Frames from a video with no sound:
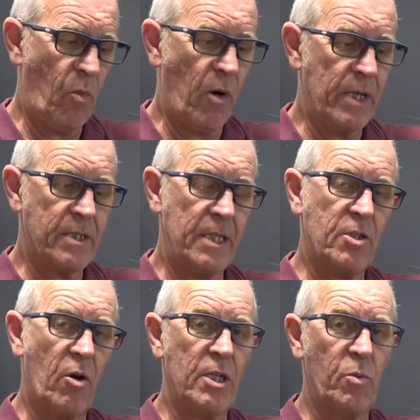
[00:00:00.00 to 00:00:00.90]
wise, these
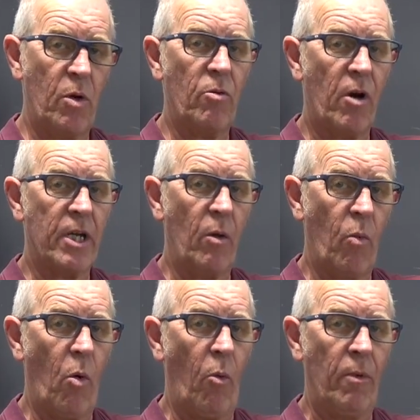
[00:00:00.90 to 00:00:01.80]
guys will like it
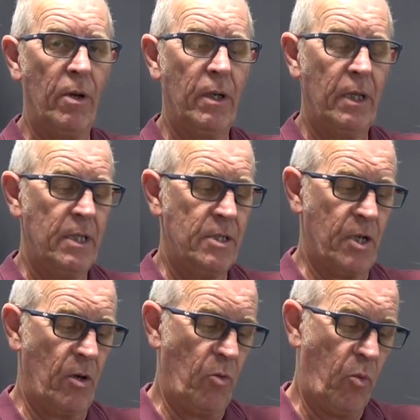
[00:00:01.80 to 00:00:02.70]
warm.
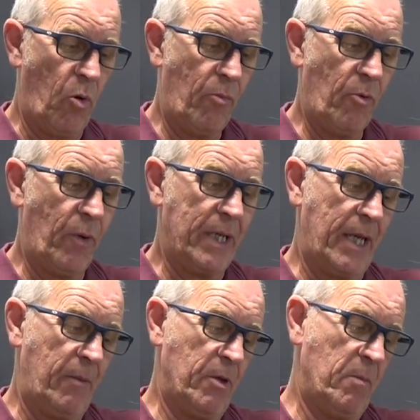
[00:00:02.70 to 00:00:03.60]
So the warmer we
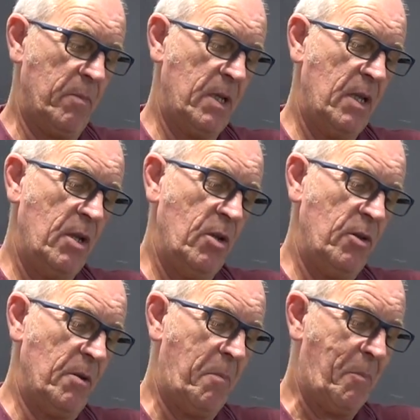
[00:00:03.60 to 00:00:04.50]
keep them,
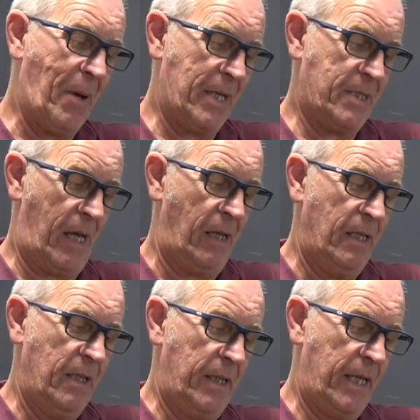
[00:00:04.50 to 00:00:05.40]
the better.
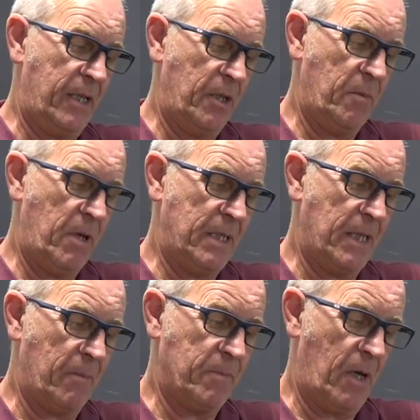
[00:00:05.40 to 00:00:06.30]
They're going to end
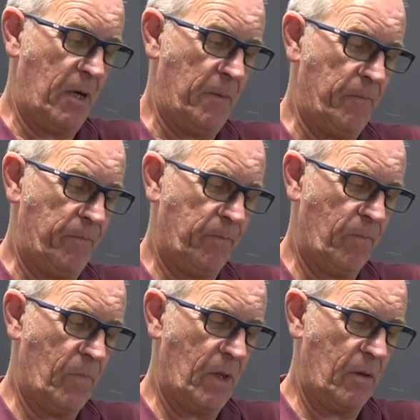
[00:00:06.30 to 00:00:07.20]
up
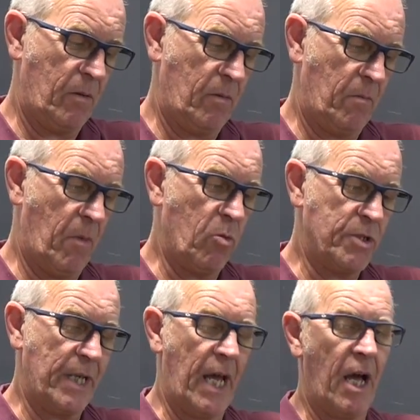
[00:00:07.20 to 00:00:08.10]

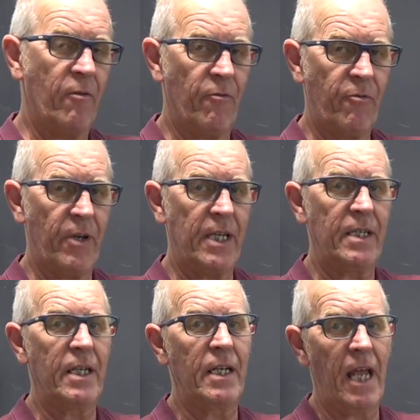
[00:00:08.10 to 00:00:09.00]
molting out and
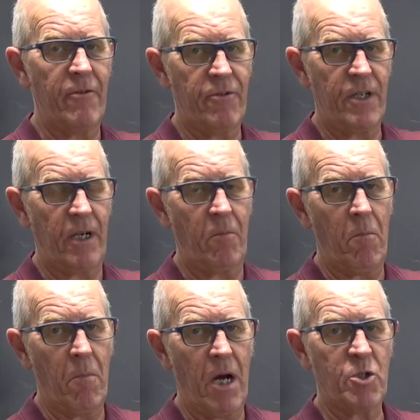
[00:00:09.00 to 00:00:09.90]
feeding
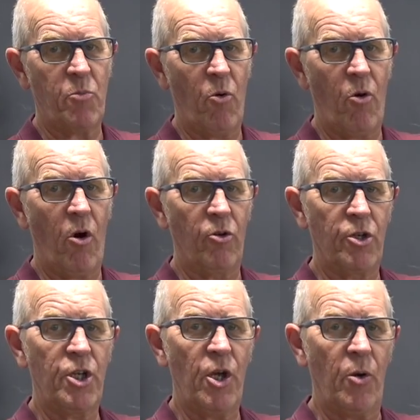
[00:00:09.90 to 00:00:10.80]
everything much more on
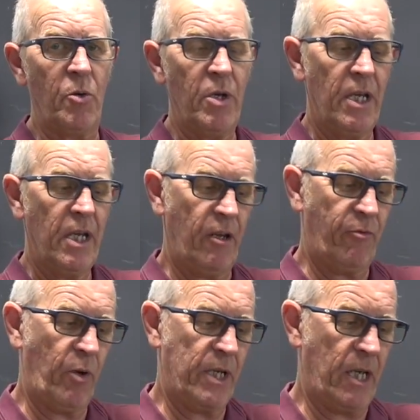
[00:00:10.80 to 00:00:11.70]
cue if
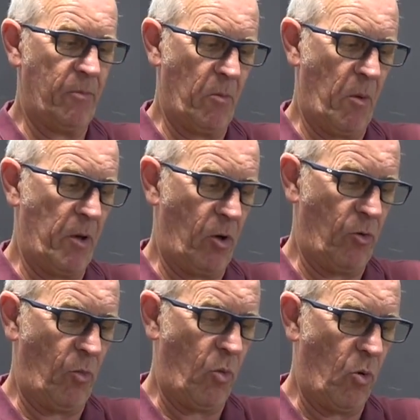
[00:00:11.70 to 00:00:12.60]
we keep them a bit on the
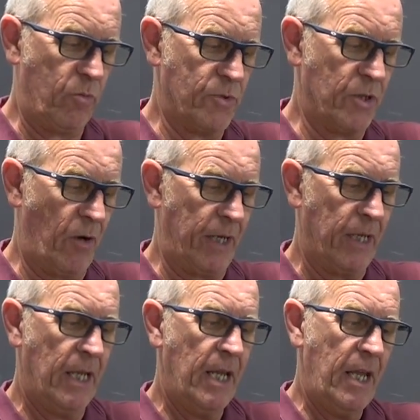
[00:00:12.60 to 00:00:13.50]
warm side.
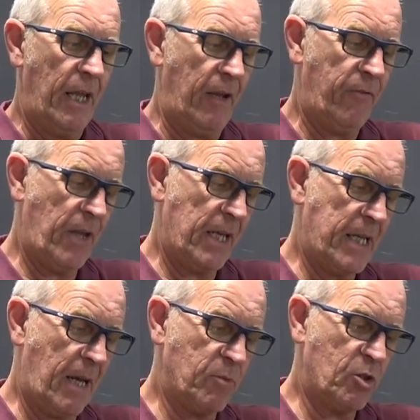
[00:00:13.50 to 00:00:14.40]
If they're
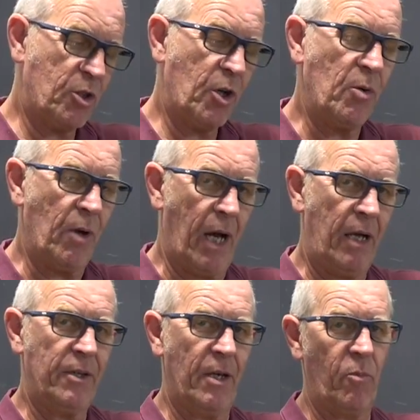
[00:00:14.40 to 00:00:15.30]
kept cooler,
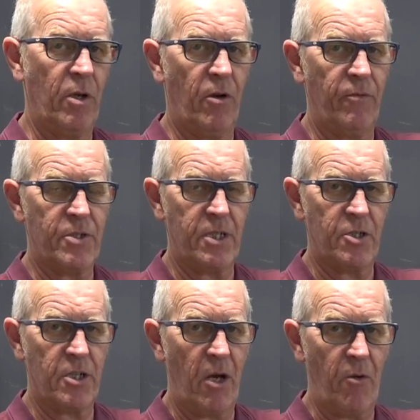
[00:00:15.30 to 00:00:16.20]
then we obviously
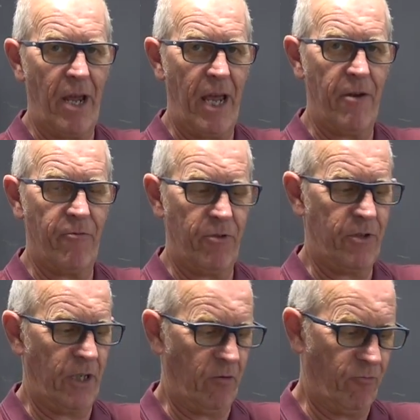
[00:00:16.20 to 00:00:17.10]
slow
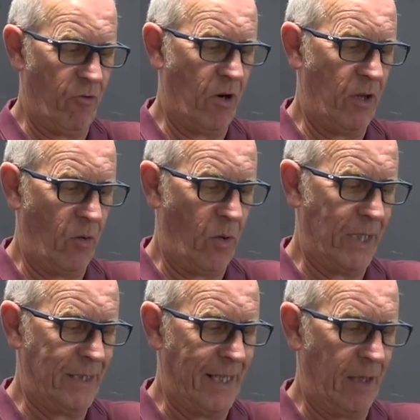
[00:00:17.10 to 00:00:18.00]
everything right the
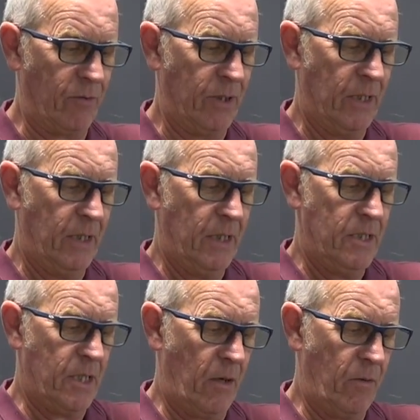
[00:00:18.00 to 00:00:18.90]
way down.
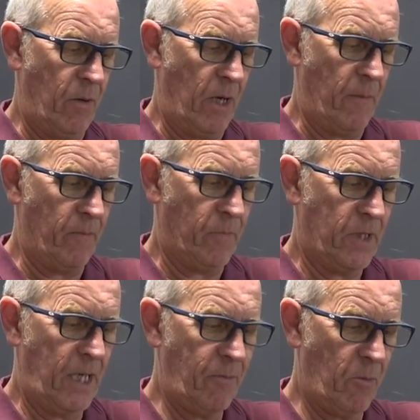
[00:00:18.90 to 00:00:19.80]
So
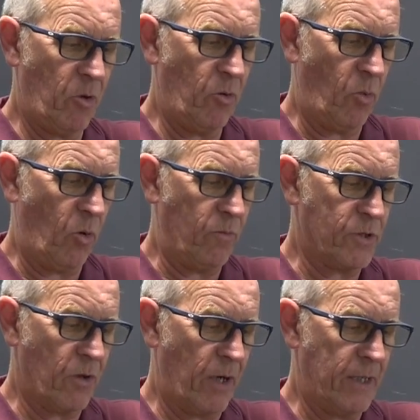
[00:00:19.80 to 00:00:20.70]
keep them on the warm
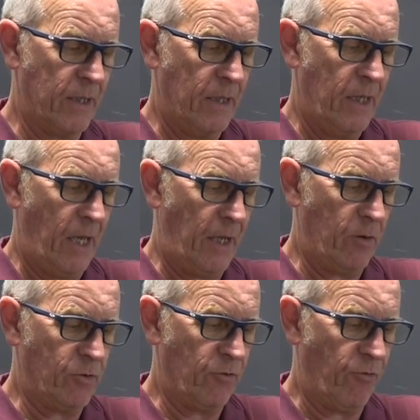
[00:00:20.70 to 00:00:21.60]
side and
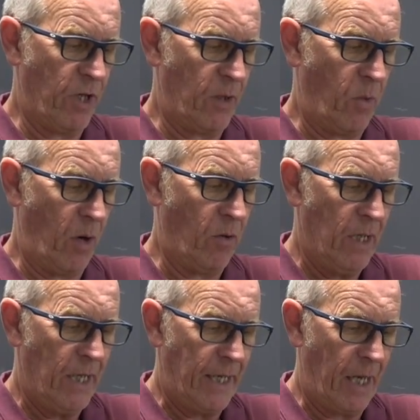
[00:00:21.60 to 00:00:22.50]
they'll do really well.
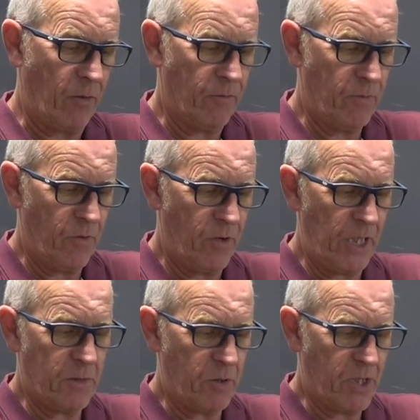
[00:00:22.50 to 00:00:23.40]
Now
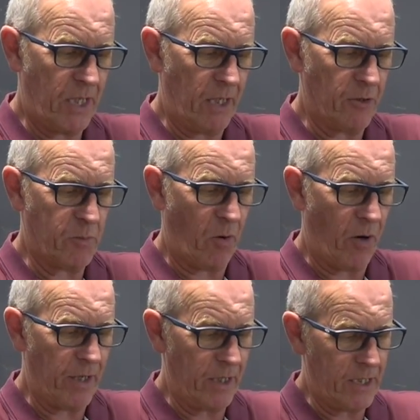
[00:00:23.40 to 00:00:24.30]
this particular
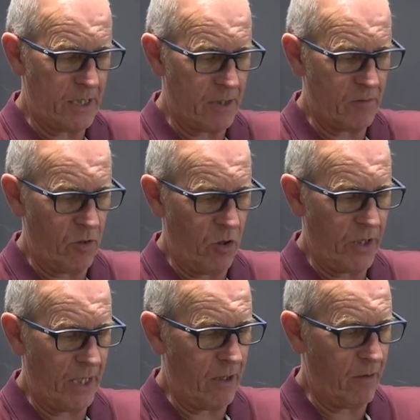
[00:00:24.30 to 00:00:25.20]
spider, this is
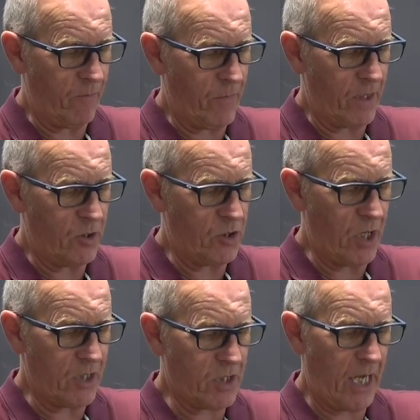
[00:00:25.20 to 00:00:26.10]
looking at
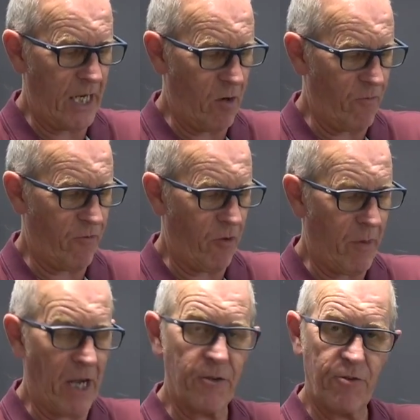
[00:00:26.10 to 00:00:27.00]
just getting on for
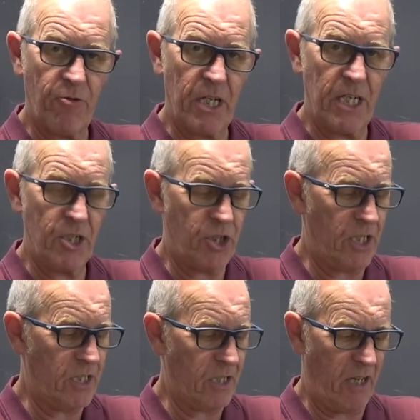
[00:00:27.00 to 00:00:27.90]
about 3
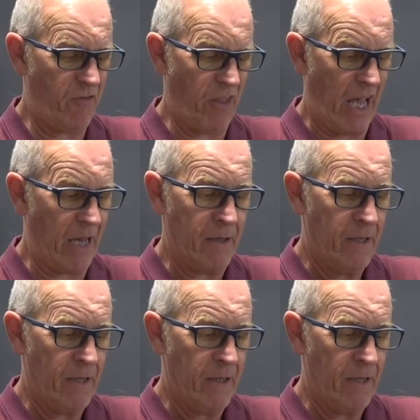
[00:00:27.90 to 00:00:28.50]
inches, if that,